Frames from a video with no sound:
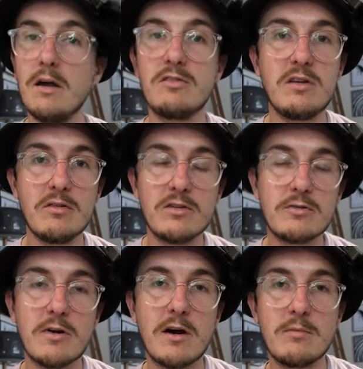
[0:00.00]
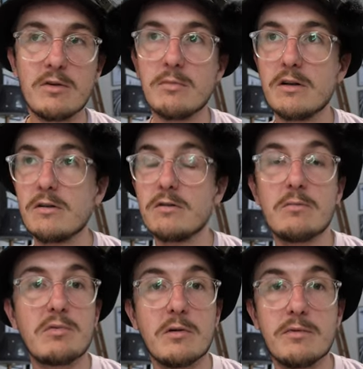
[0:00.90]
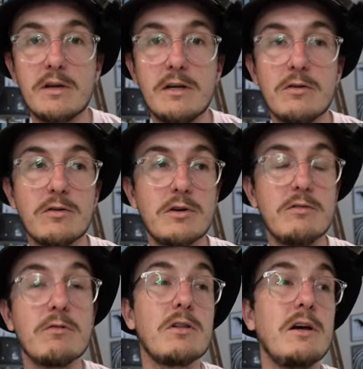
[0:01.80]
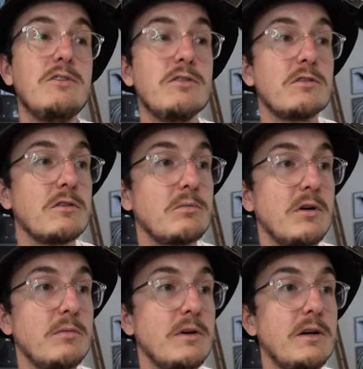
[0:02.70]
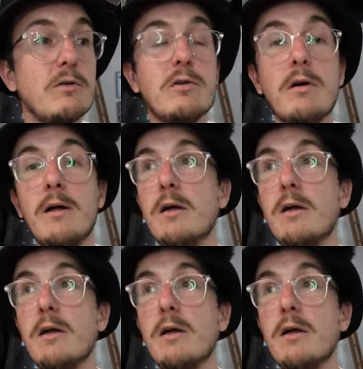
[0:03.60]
a serious crime committed on the property or in relation to the property, or